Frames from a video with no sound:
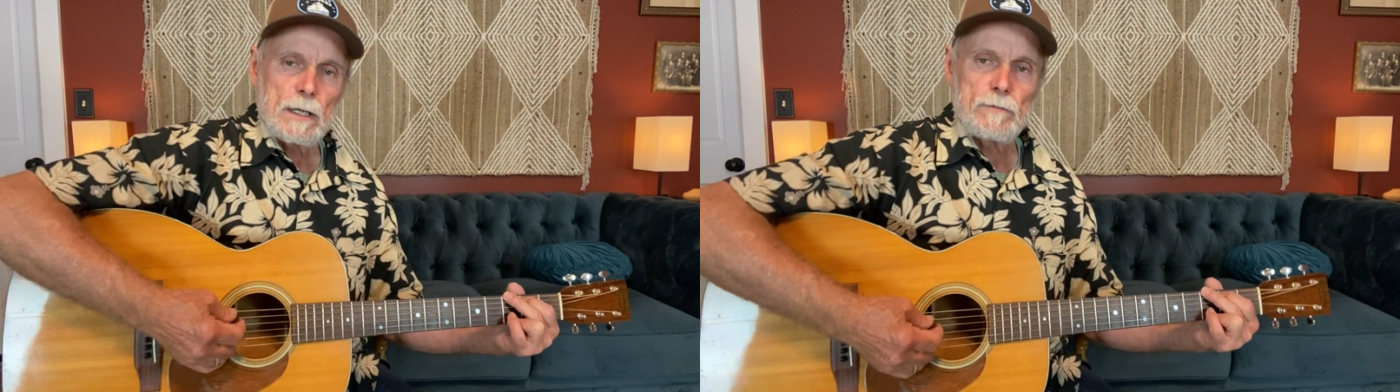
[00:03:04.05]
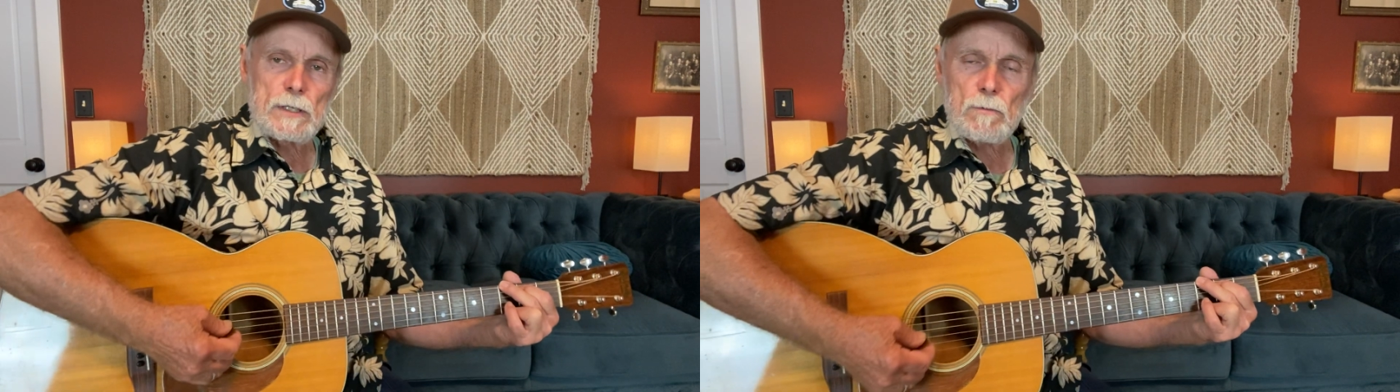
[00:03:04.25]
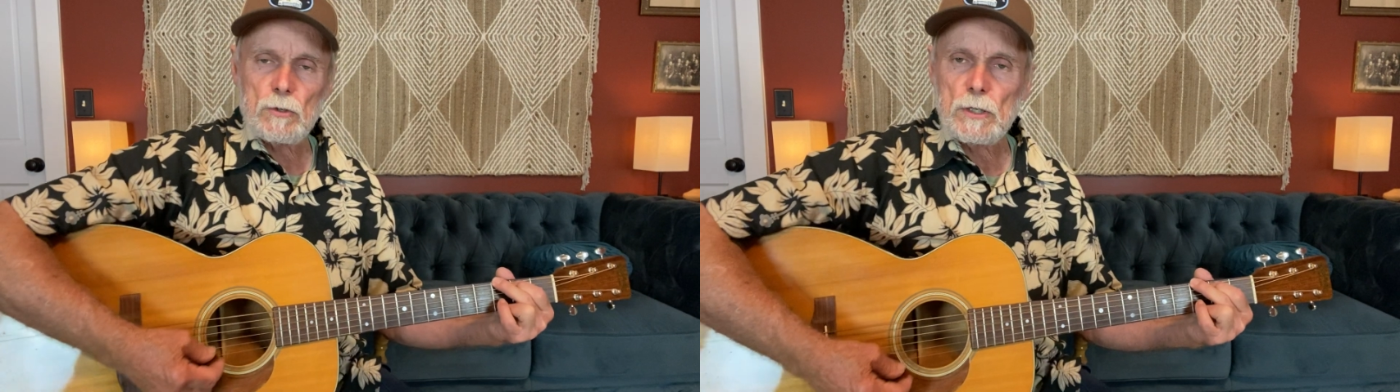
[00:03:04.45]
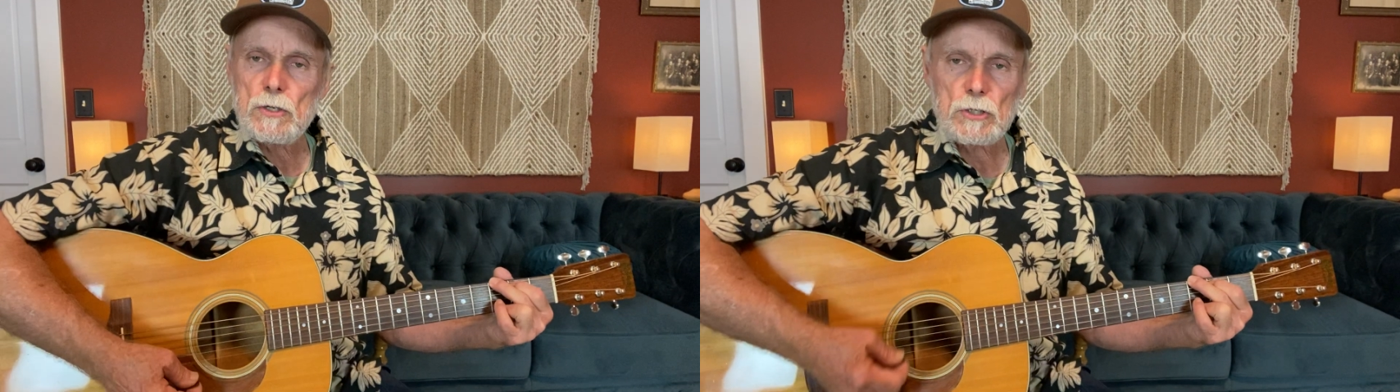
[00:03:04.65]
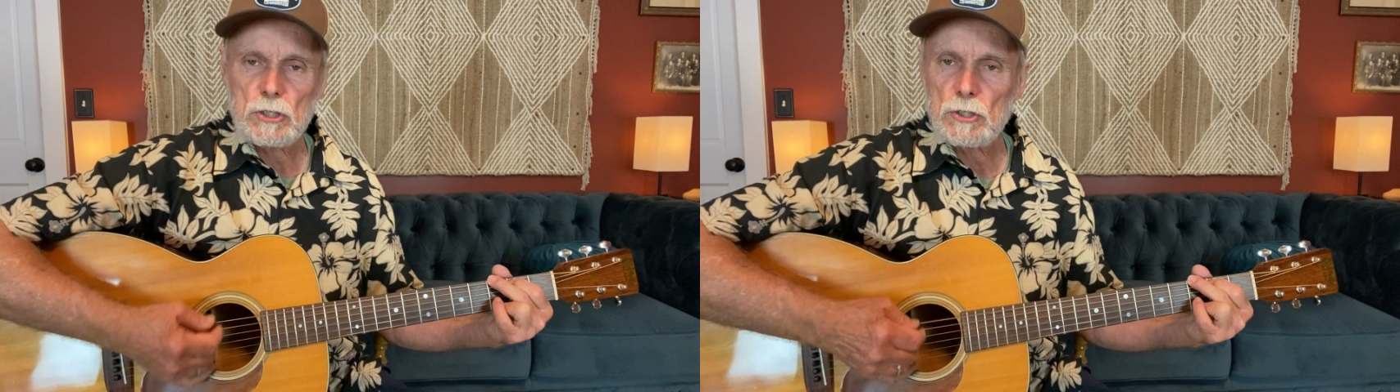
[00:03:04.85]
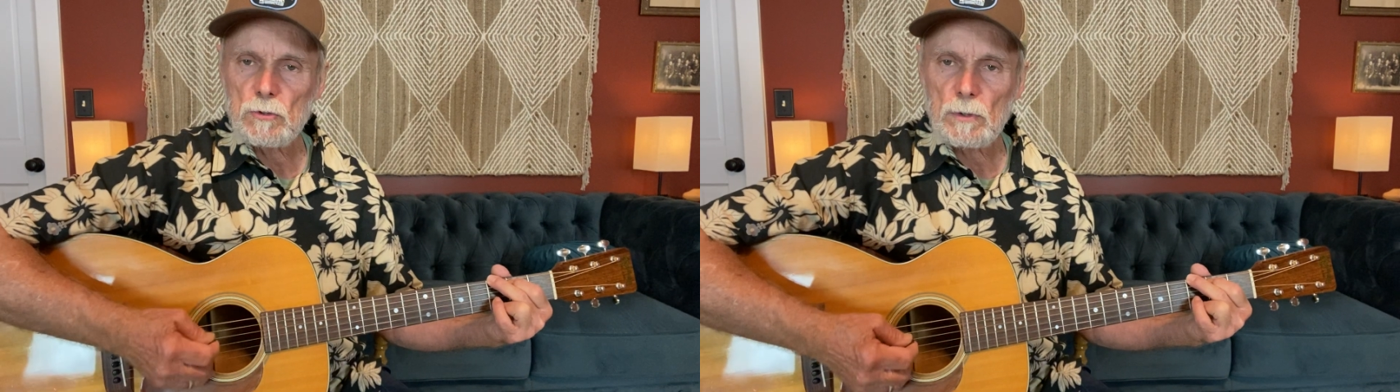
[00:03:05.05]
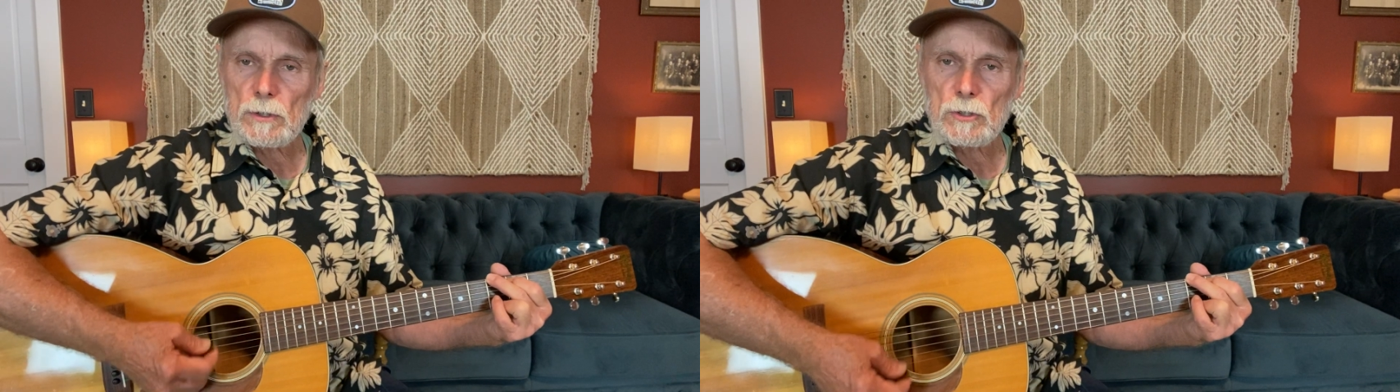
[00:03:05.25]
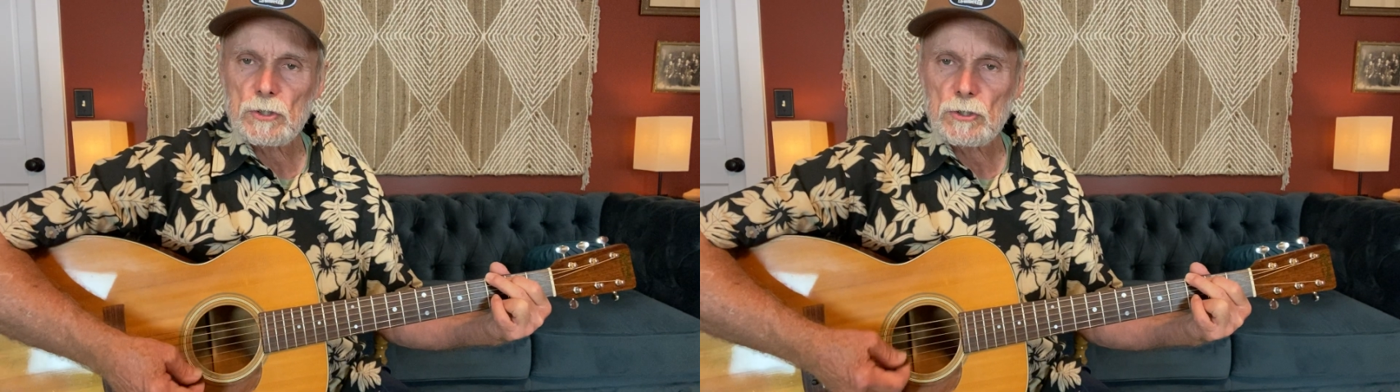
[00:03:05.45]
If you didn't want to do that, you could just do like
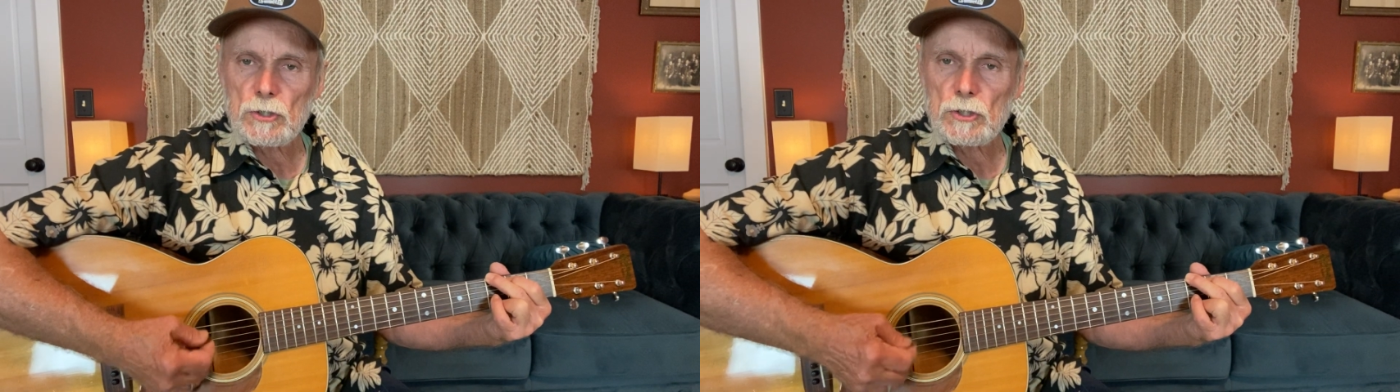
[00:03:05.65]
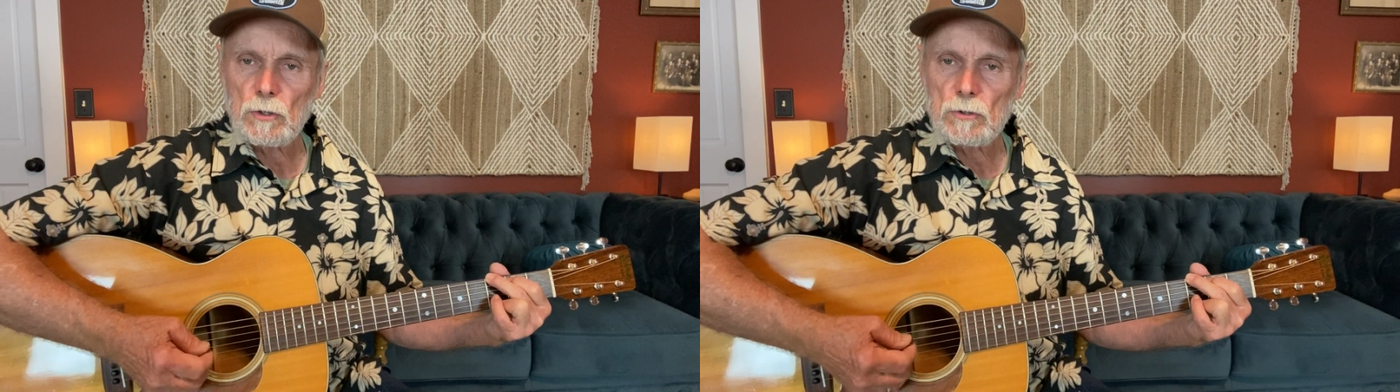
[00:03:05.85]
you could just go.